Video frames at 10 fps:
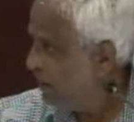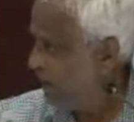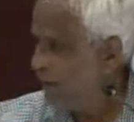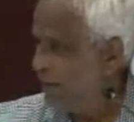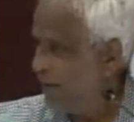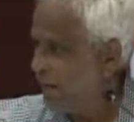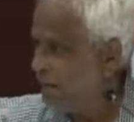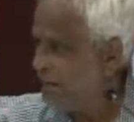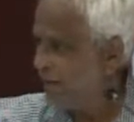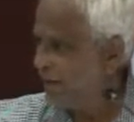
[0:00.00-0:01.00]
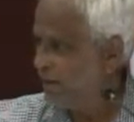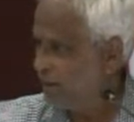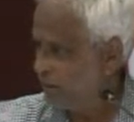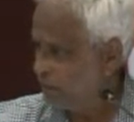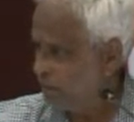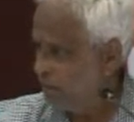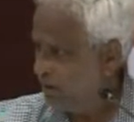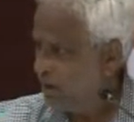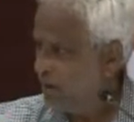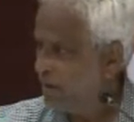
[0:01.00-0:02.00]
India is very rich.
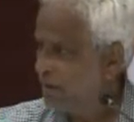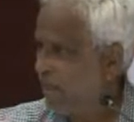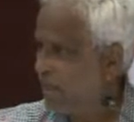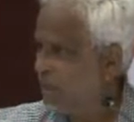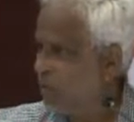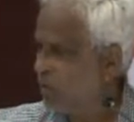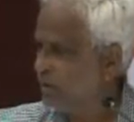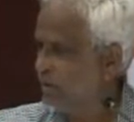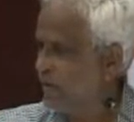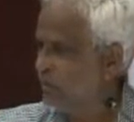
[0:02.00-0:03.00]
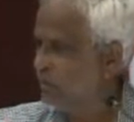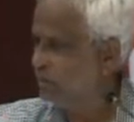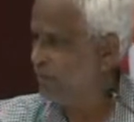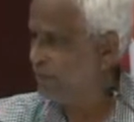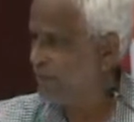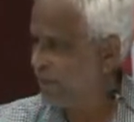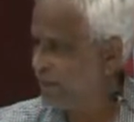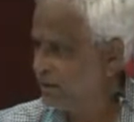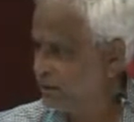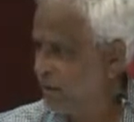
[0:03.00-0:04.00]
This I am not saying from the
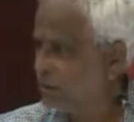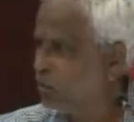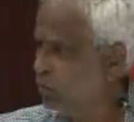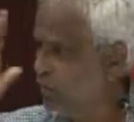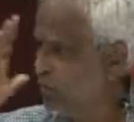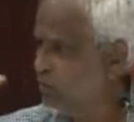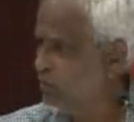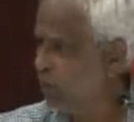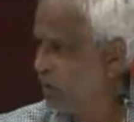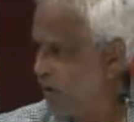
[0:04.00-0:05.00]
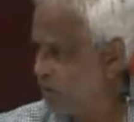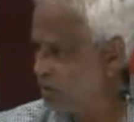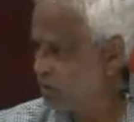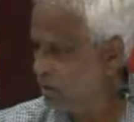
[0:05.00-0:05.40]
statistics which you pour out.